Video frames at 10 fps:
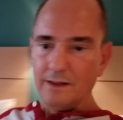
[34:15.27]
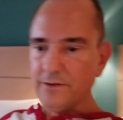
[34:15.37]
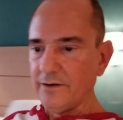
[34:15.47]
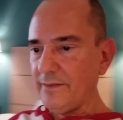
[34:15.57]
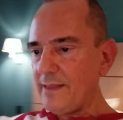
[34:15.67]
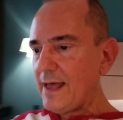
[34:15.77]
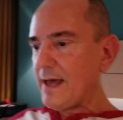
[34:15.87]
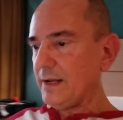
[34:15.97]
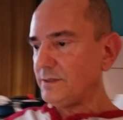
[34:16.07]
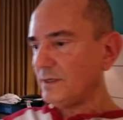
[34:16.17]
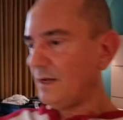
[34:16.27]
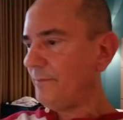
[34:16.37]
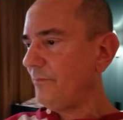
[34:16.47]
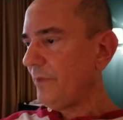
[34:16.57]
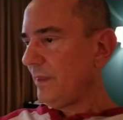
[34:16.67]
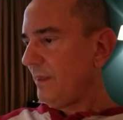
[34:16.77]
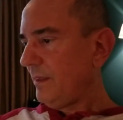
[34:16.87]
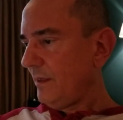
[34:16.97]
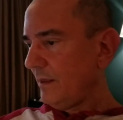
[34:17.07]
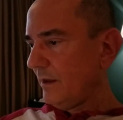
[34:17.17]
other than that, uh,
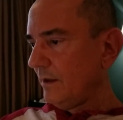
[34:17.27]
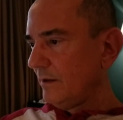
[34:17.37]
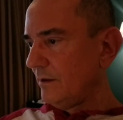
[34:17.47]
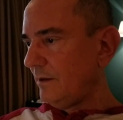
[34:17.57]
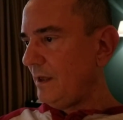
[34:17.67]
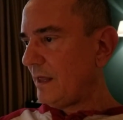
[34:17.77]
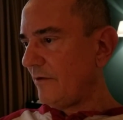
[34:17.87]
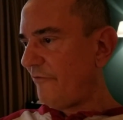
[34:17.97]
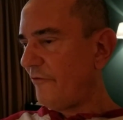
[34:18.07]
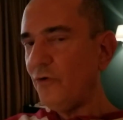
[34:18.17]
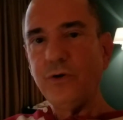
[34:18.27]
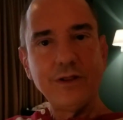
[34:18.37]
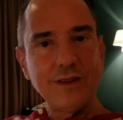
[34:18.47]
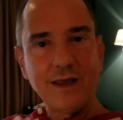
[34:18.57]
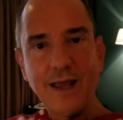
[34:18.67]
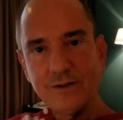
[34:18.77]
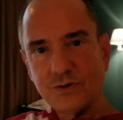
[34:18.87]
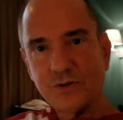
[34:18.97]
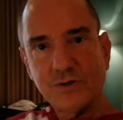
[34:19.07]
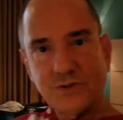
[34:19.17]
yeah, the food at the
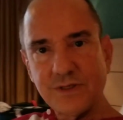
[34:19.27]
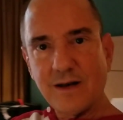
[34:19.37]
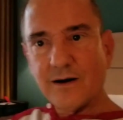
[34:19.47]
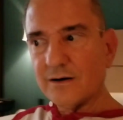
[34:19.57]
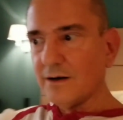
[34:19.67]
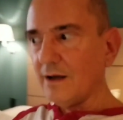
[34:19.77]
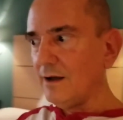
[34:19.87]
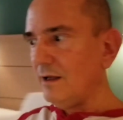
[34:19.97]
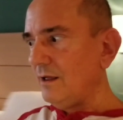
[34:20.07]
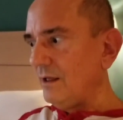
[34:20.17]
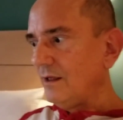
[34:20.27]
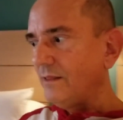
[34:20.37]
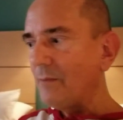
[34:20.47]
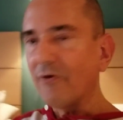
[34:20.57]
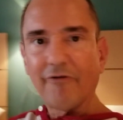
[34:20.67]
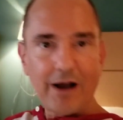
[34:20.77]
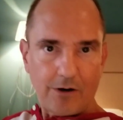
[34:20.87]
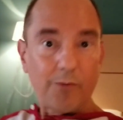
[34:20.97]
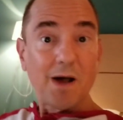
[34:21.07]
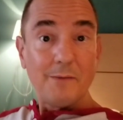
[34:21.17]
cancer center, uh, they provide
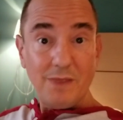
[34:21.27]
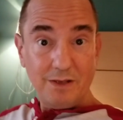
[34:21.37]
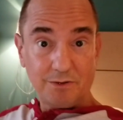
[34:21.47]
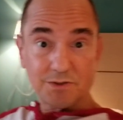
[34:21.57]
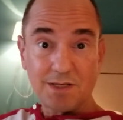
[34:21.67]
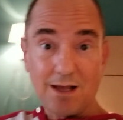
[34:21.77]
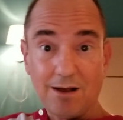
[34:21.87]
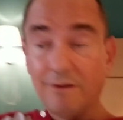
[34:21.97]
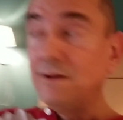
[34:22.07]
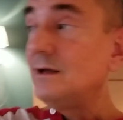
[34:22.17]
all my meals now.